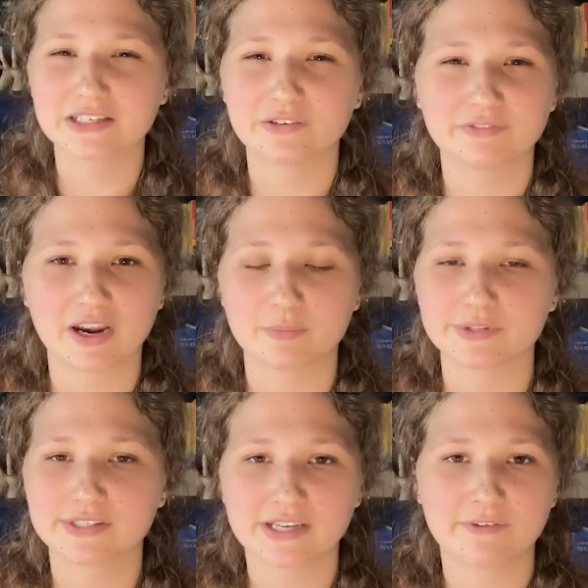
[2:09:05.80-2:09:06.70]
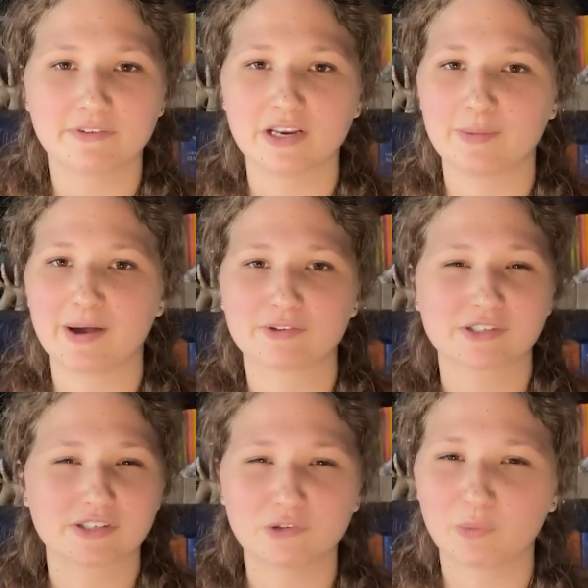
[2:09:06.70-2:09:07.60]
in a fight with Stefan about
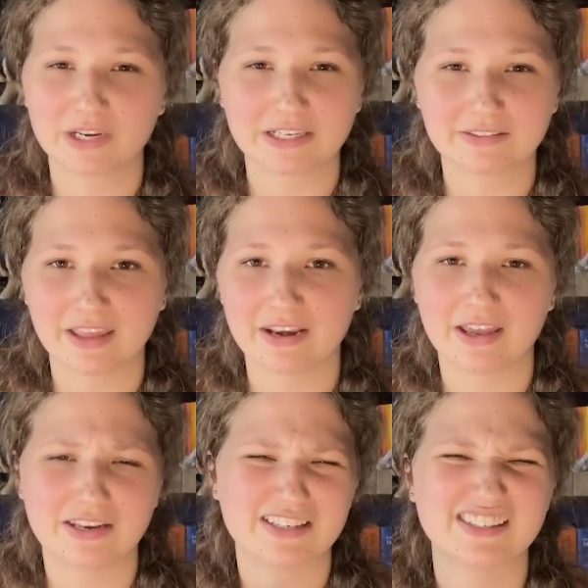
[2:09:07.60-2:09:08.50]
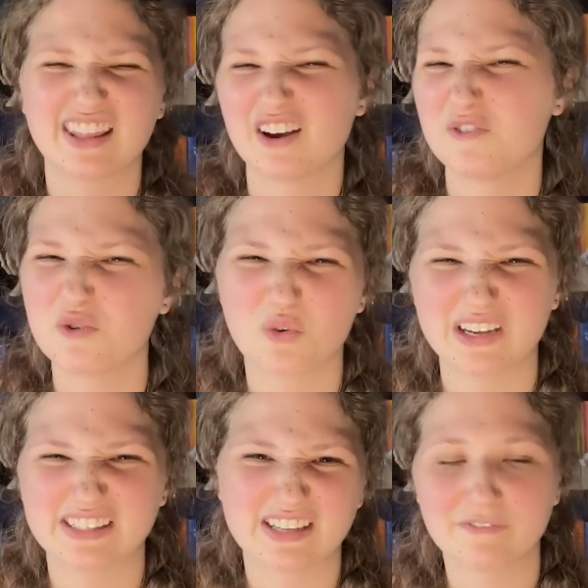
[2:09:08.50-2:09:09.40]
still wanting Elena and doesn't that annoy
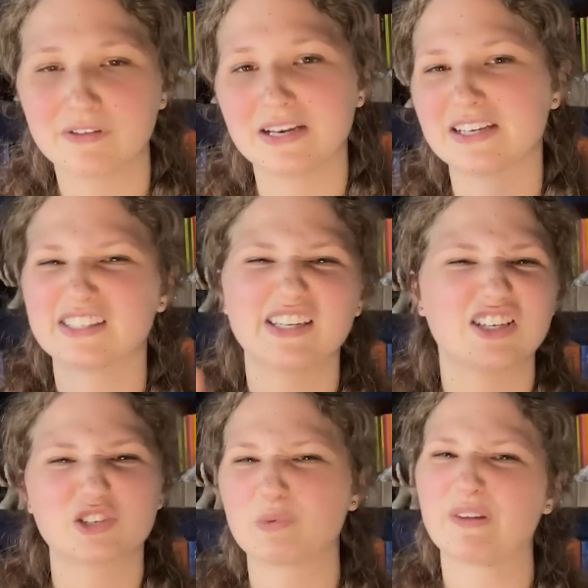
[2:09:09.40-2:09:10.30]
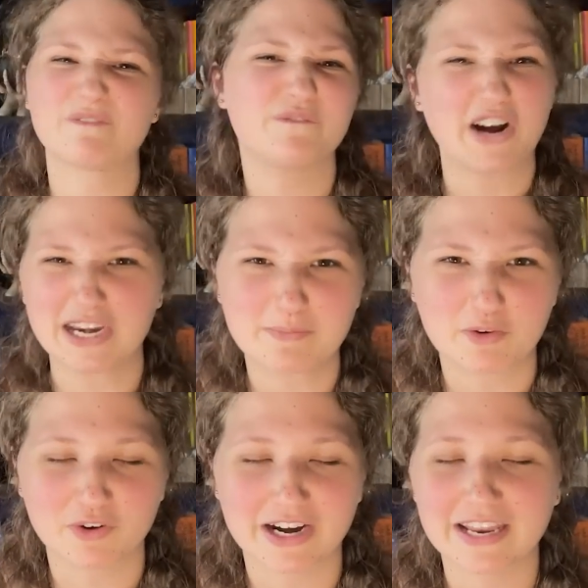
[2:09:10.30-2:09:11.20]
Stefan and doesn't he just want to fight him
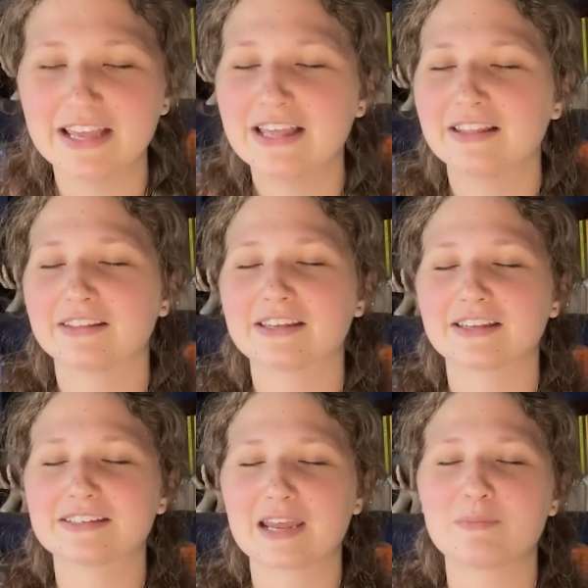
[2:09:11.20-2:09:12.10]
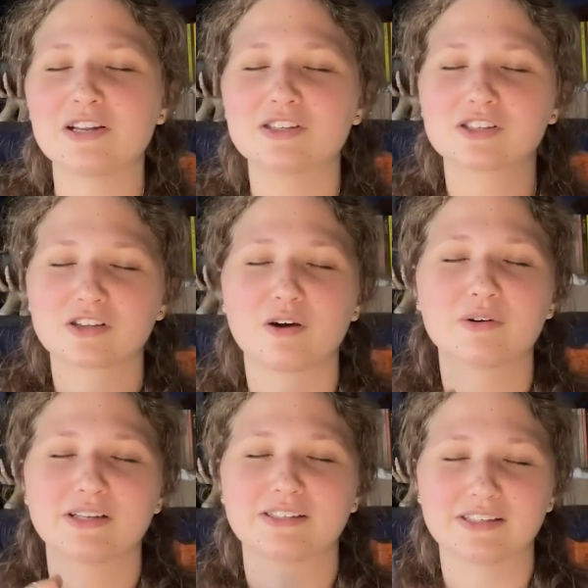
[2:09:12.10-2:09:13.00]
over it? Like Damon is so
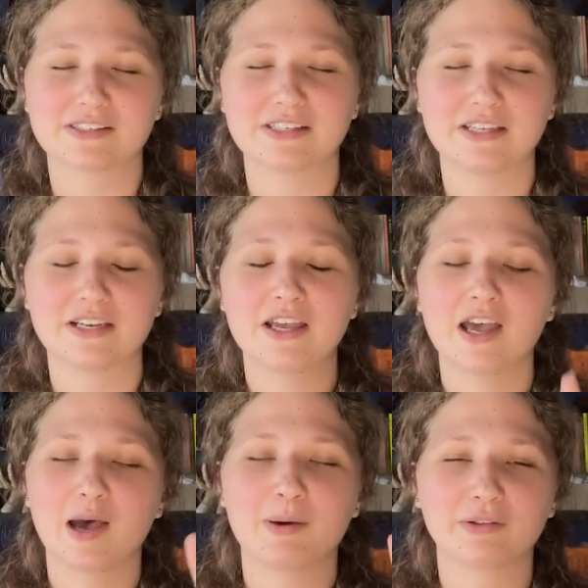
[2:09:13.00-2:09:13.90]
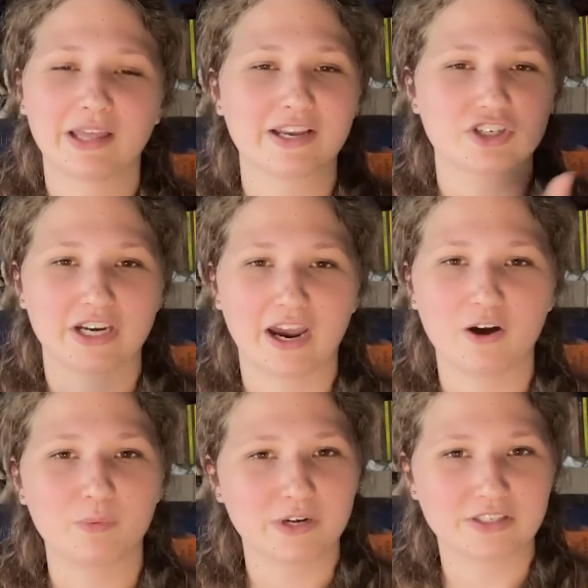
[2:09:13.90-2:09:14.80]
consistent about lashing
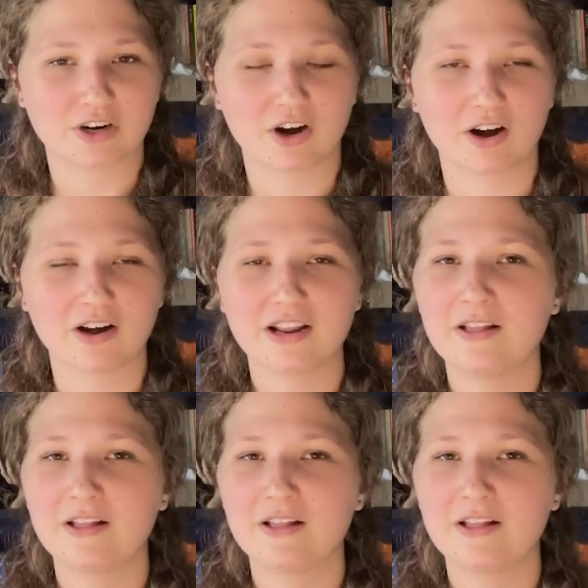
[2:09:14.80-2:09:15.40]
out when he's hurt